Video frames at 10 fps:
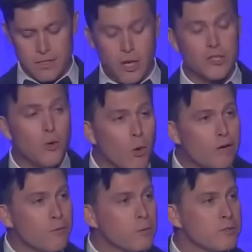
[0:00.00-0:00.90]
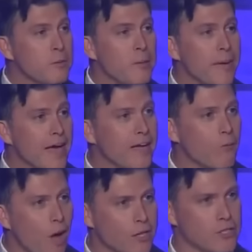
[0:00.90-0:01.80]
It's also wonderful to be back
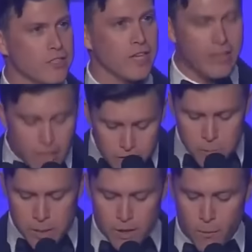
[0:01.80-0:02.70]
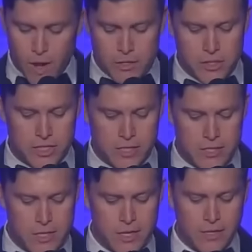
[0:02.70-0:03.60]
in Washington. I love being in
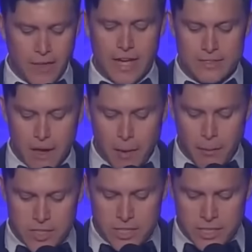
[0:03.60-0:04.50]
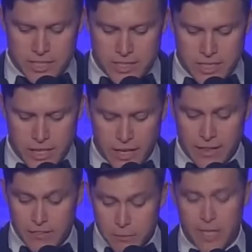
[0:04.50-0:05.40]
Washington. The last time I was in D C, I
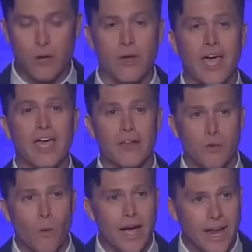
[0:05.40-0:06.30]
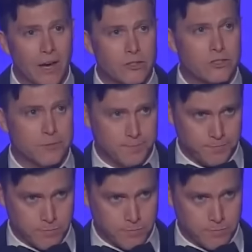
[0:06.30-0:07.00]
left my cocaine at the White House.